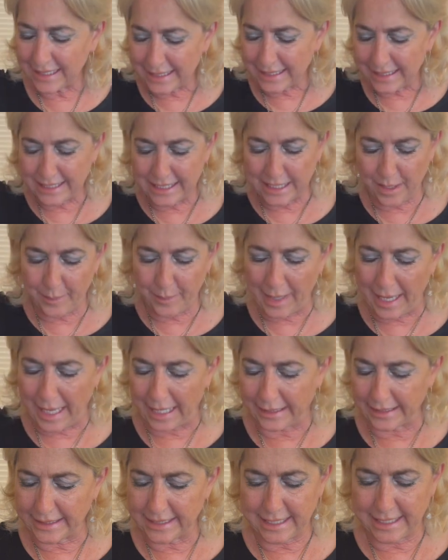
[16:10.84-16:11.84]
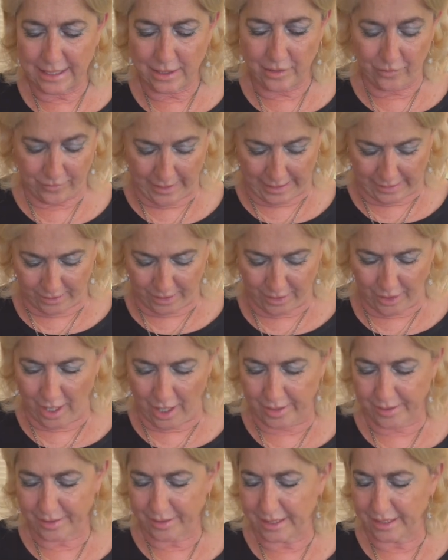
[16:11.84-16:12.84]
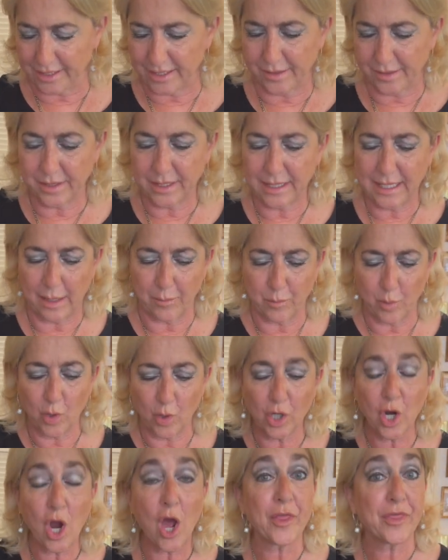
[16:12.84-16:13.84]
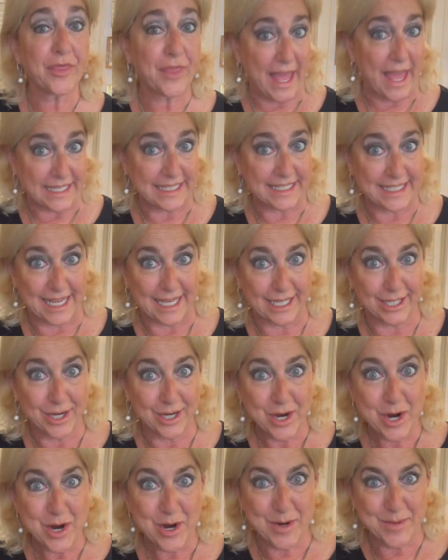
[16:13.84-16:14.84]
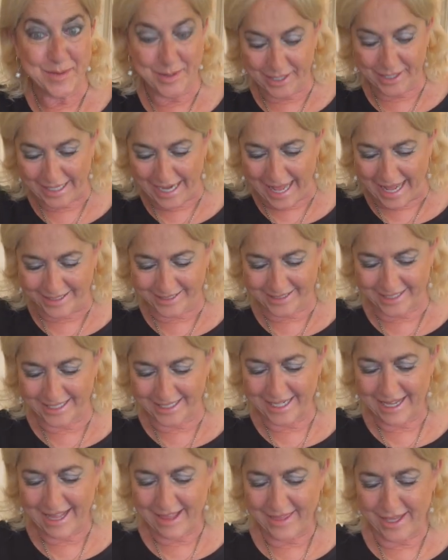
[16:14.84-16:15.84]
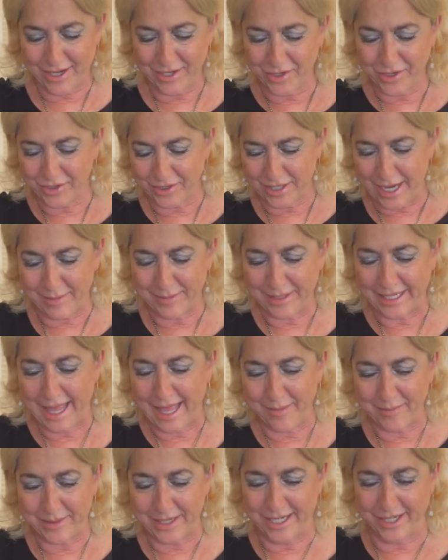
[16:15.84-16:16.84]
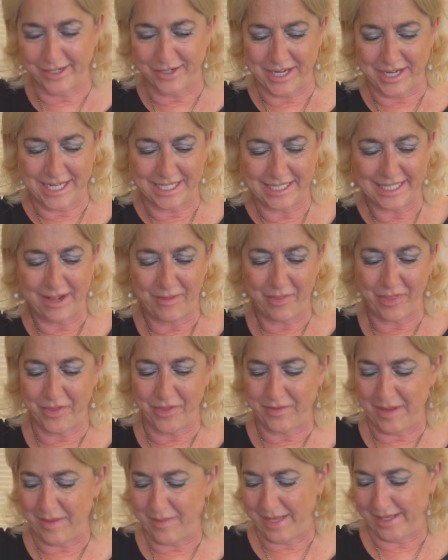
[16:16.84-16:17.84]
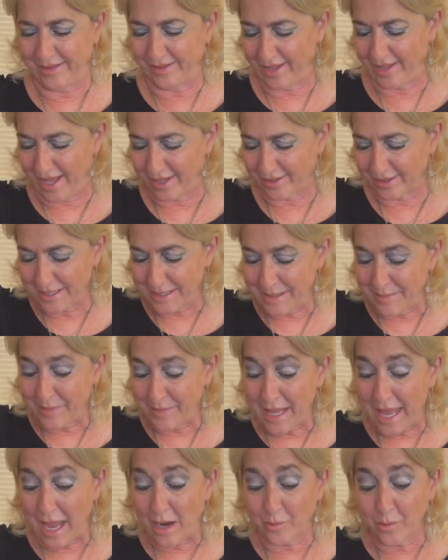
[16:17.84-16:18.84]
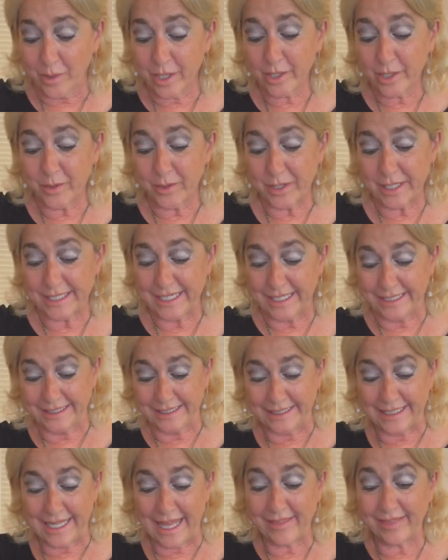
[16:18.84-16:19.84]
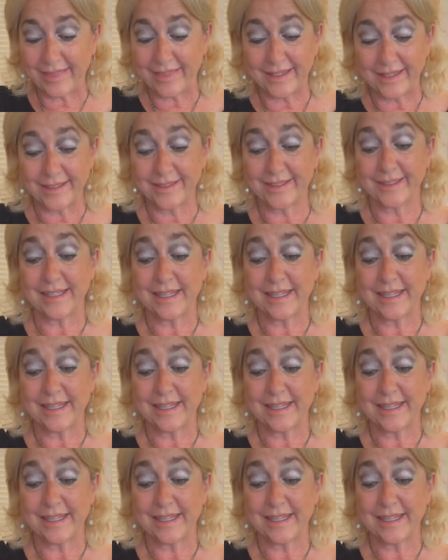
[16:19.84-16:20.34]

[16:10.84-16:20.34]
Neapolitan red sauce. It doesn't get more authentic or more classic than Grandma Caponigri's 3-meat sauce. And we're going to let this